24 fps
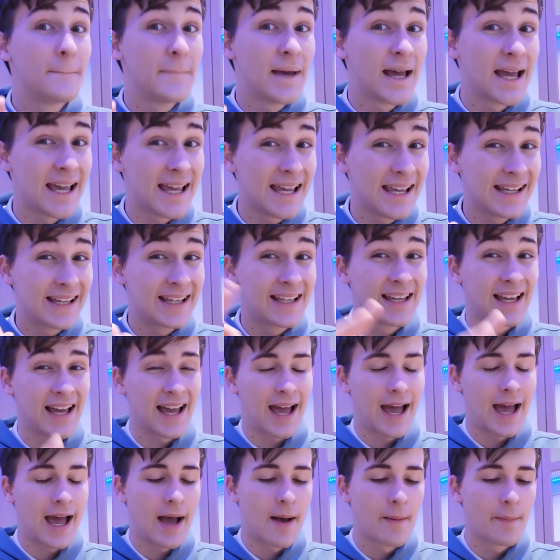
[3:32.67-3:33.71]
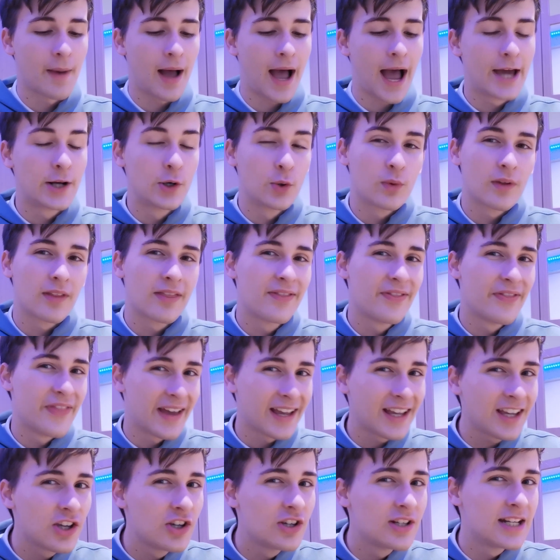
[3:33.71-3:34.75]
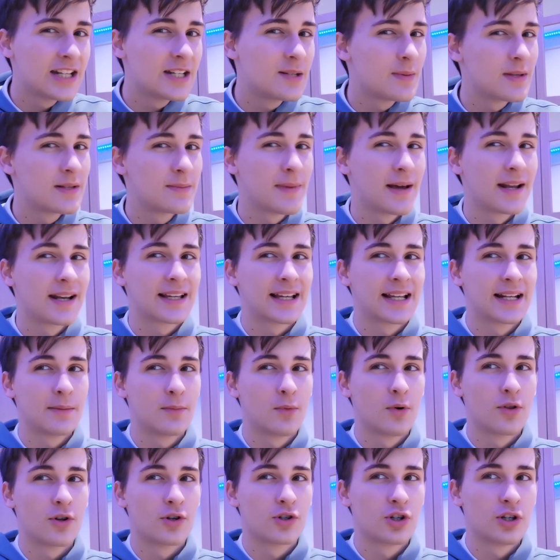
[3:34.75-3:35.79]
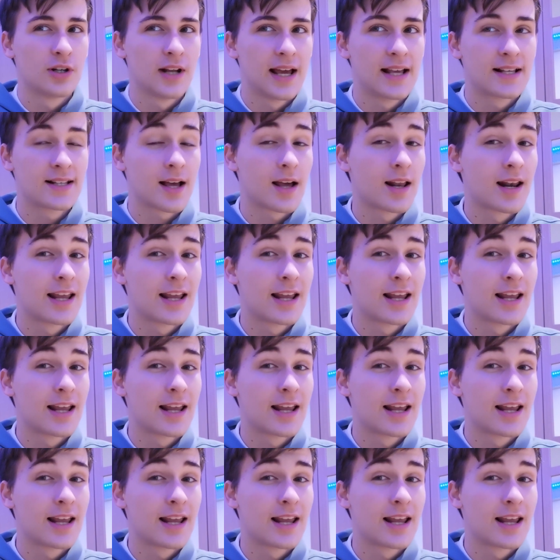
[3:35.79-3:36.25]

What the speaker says: peak. I don't think you need to be spending any more than 2 days